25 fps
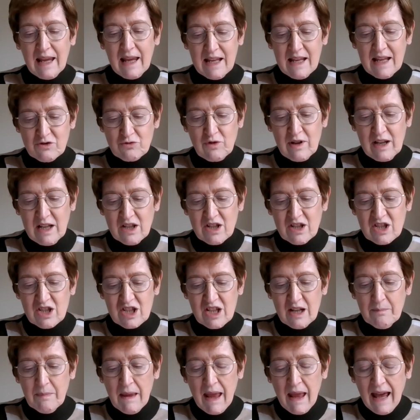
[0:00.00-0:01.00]
is
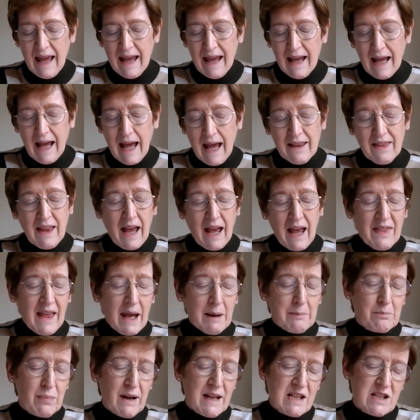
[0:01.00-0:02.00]
reached? And
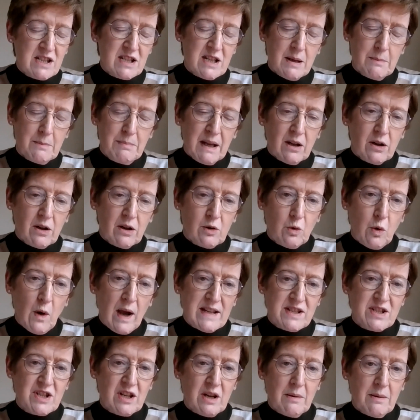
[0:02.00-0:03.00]
that brings a bigger
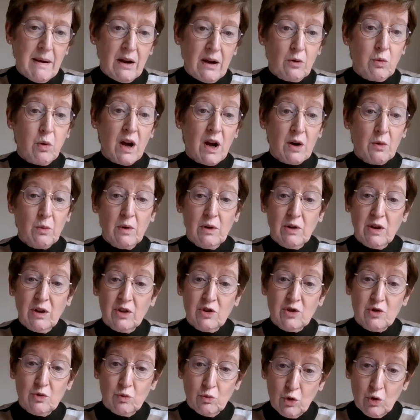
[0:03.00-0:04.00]
question about what are we
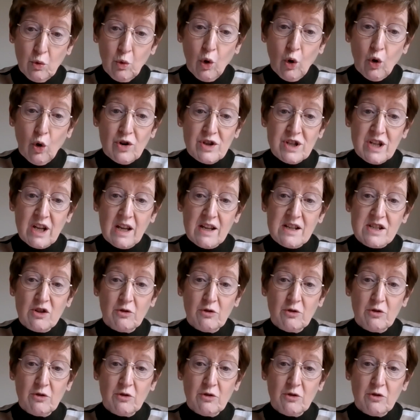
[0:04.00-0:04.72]
rewarding?